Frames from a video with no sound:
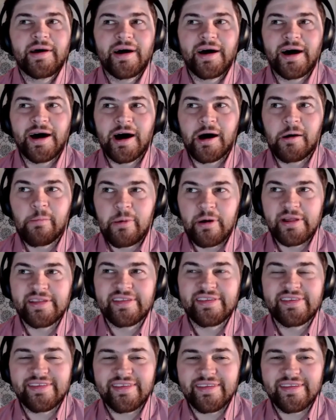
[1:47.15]
but
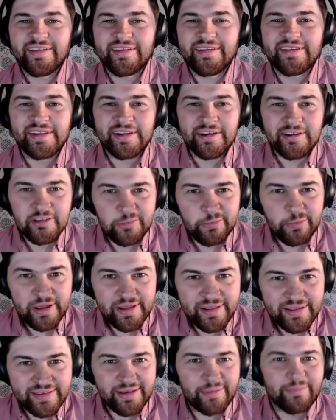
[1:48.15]
it's
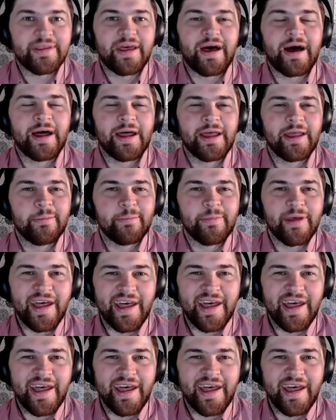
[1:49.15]
been some time,